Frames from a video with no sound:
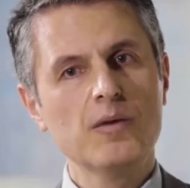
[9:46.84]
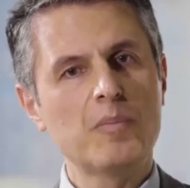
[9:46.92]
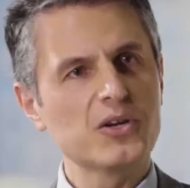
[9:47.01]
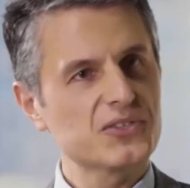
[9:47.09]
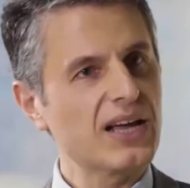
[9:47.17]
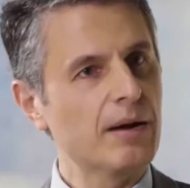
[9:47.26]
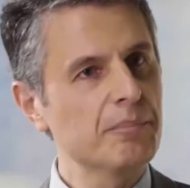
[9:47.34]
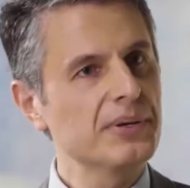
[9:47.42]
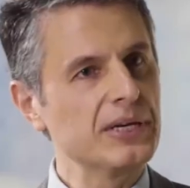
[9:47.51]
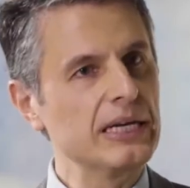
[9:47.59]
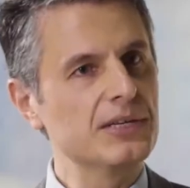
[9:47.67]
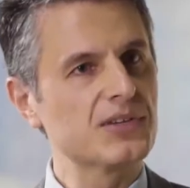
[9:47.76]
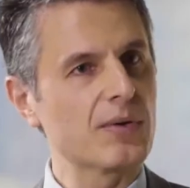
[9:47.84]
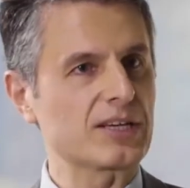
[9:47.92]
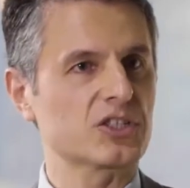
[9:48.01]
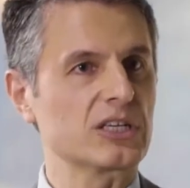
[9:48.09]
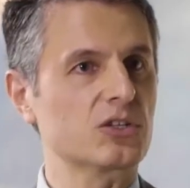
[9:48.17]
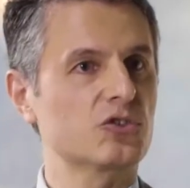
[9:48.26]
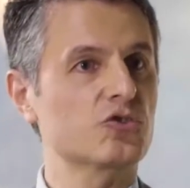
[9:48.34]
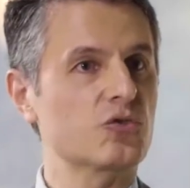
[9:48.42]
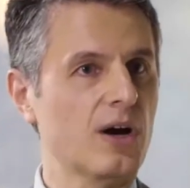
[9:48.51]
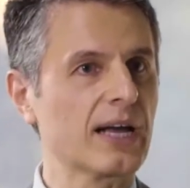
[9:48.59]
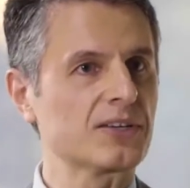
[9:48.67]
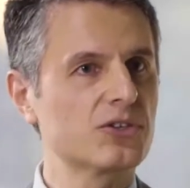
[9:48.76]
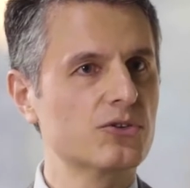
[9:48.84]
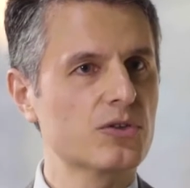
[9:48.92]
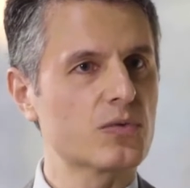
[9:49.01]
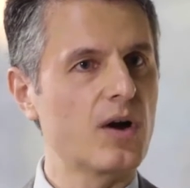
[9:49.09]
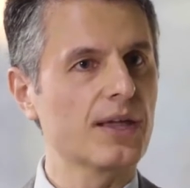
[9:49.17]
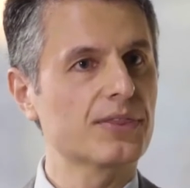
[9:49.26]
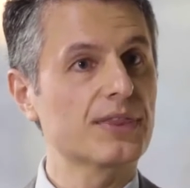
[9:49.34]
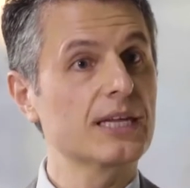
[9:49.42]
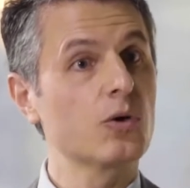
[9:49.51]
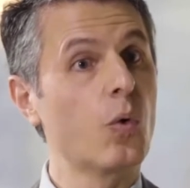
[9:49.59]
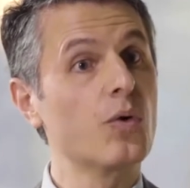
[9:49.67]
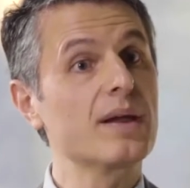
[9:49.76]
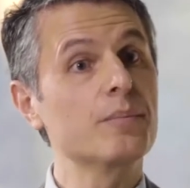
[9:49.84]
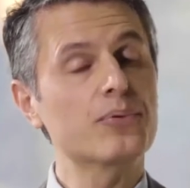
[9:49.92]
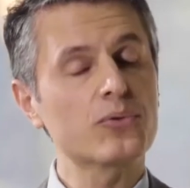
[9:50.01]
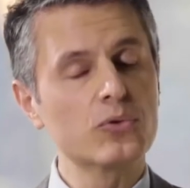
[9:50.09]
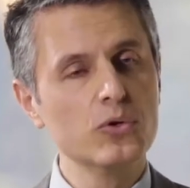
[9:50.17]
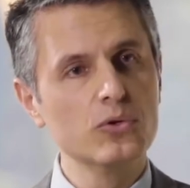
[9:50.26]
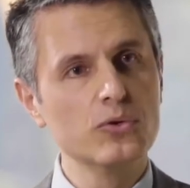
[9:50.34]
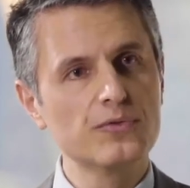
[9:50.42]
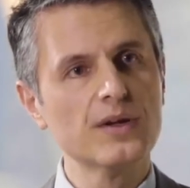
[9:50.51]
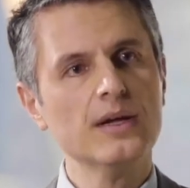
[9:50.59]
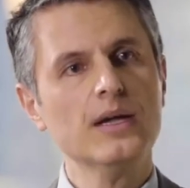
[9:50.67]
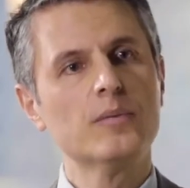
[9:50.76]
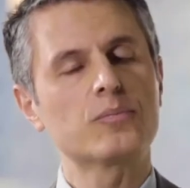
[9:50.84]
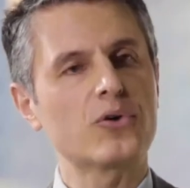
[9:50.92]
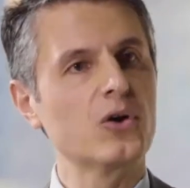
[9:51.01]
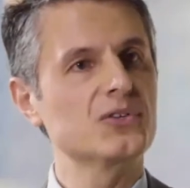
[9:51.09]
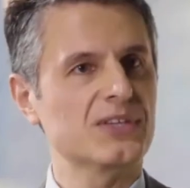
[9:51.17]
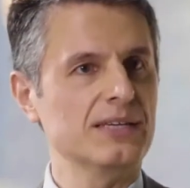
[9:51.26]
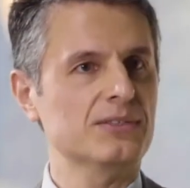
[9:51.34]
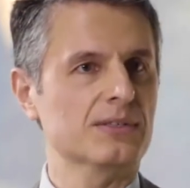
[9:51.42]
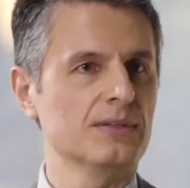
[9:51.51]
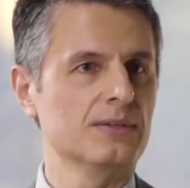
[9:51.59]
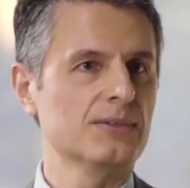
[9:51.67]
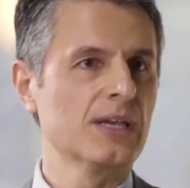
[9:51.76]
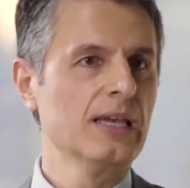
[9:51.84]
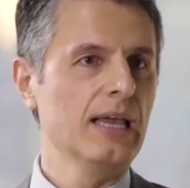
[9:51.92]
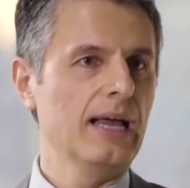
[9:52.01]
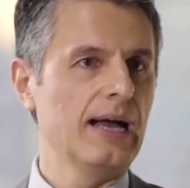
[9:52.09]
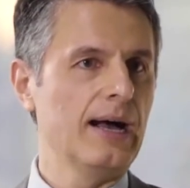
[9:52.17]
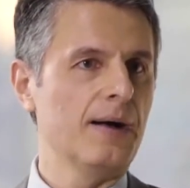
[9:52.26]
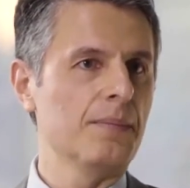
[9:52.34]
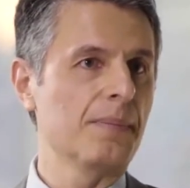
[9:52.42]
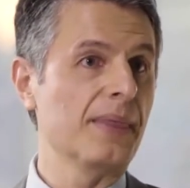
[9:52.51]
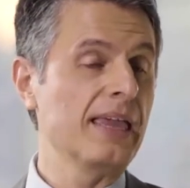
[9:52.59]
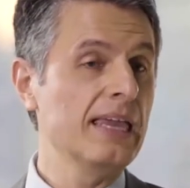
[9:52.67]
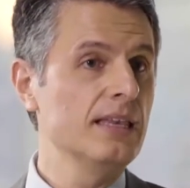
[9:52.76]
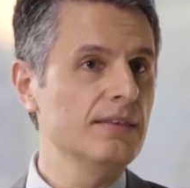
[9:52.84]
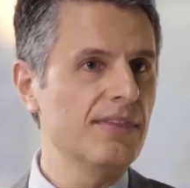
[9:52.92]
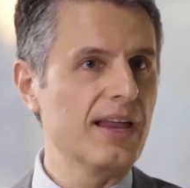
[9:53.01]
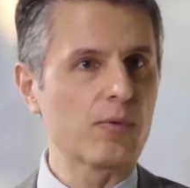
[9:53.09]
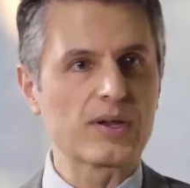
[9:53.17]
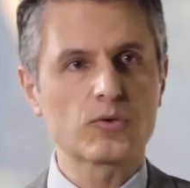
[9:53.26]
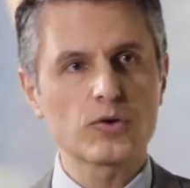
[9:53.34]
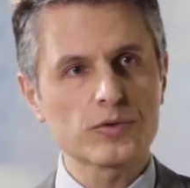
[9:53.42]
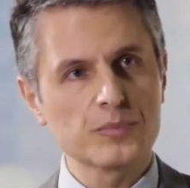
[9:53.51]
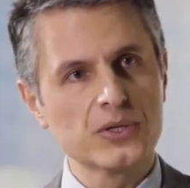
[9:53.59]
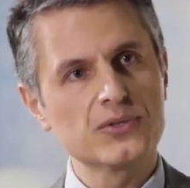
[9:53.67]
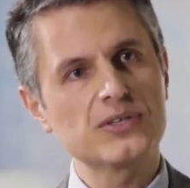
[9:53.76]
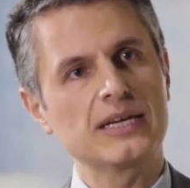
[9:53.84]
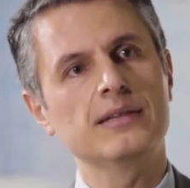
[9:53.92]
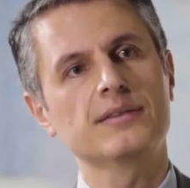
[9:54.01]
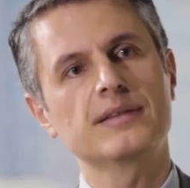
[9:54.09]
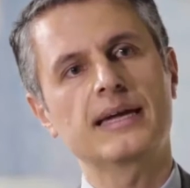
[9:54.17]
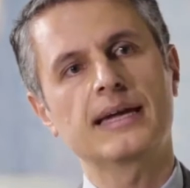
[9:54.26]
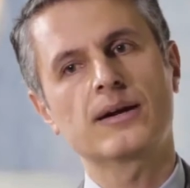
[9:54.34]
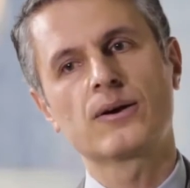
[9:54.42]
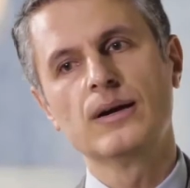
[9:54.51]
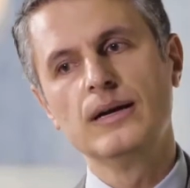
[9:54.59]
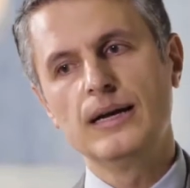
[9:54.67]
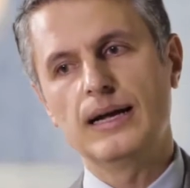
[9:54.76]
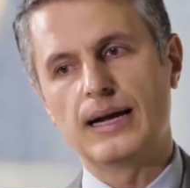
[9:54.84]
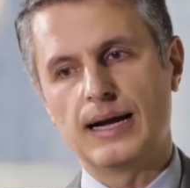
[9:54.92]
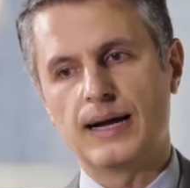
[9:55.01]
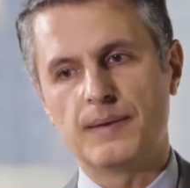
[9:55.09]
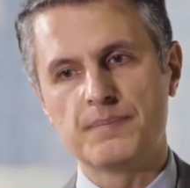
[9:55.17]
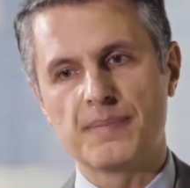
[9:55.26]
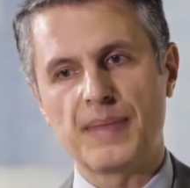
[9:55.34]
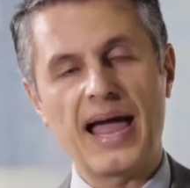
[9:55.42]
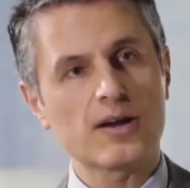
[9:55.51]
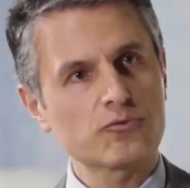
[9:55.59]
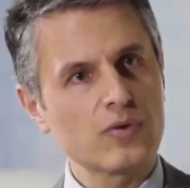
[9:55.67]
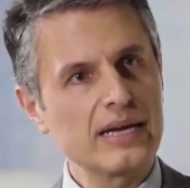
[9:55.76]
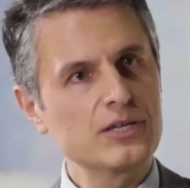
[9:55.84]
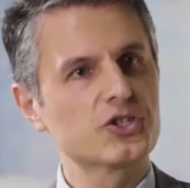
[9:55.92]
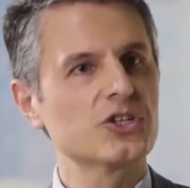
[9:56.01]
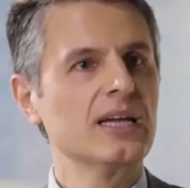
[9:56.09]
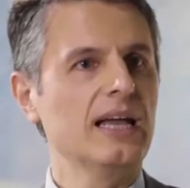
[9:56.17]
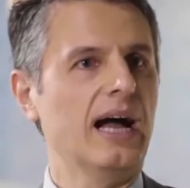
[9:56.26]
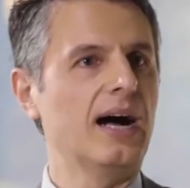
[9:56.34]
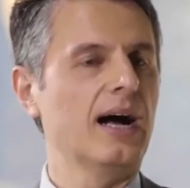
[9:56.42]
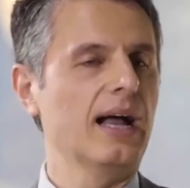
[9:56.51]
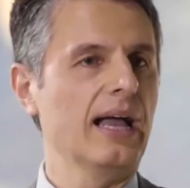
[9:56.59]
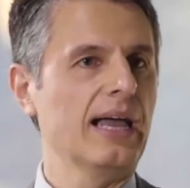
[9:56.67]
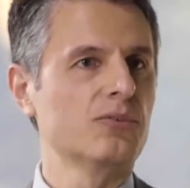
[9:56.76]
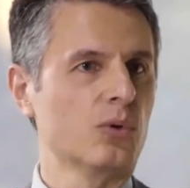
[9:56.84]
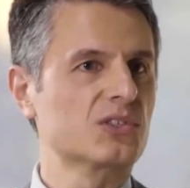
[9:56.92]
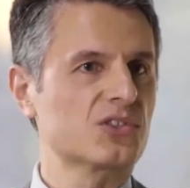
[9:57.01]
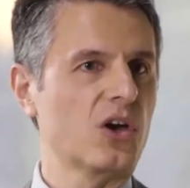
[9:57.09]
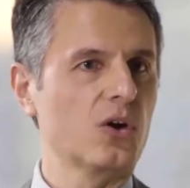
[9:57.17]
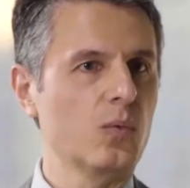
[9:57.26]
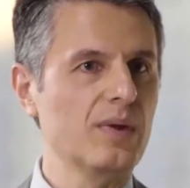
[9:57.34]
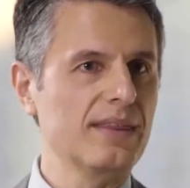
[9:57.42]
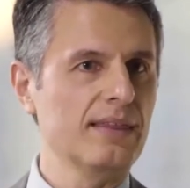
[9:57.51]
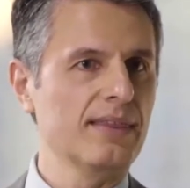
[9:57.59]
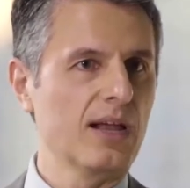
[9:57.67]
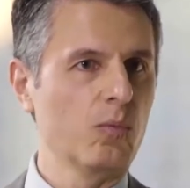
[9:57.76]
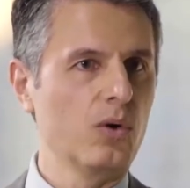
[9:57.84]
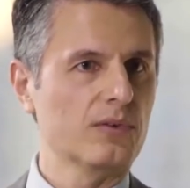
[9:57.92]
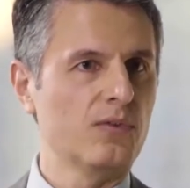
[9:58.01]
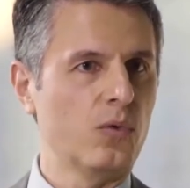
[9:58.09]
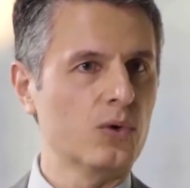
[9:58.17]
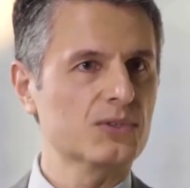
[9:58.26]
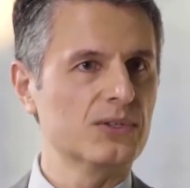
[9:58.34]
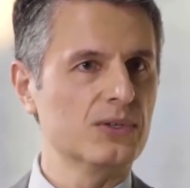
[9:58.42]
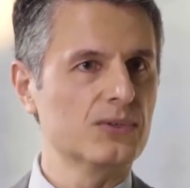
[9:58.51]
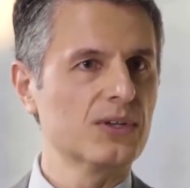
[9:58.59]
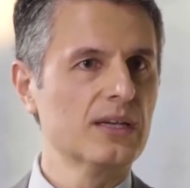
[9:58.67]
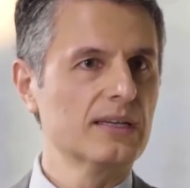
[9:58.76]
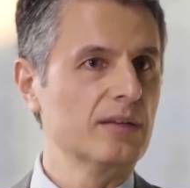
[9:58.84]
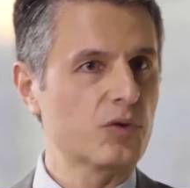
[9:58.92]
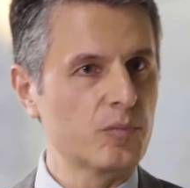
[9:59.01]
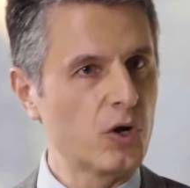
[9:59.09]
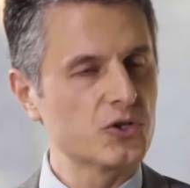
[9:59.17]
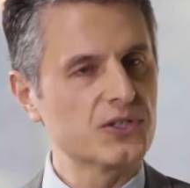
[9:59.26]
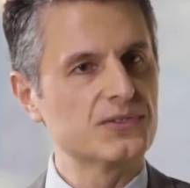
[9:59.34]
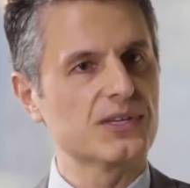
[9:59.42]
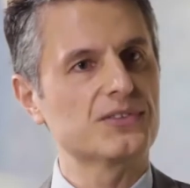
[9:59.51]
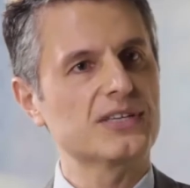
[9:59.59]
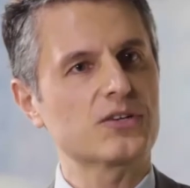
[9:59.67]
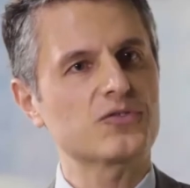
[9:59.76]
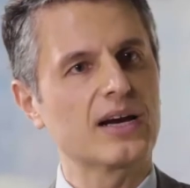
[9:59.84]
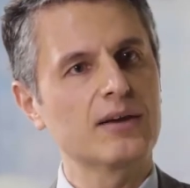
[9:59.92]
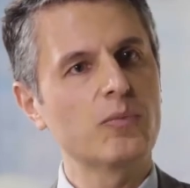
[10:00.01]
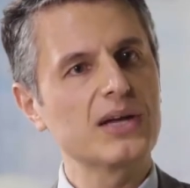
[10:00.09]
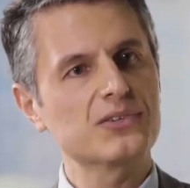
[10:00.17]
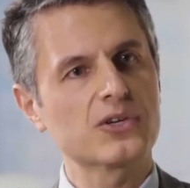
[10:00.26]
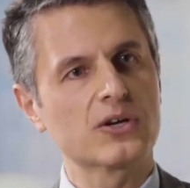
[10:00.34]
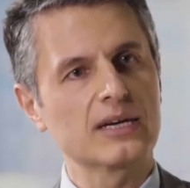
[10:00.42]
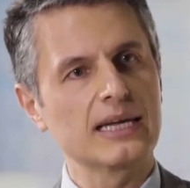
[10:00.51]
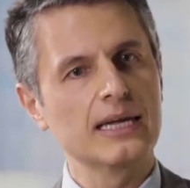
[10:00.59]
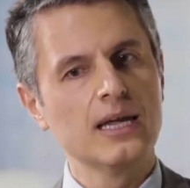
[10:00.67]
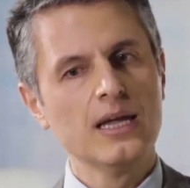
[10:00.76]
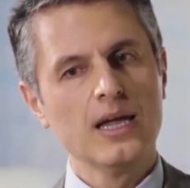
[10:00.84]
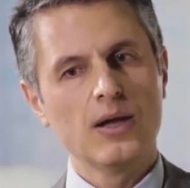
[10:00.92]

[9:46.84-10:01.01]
most companies are actually trying to do the right thing or improve processes in their recruitment, in their outreach, and also within their workforces, in promotions, etc. And we're certainly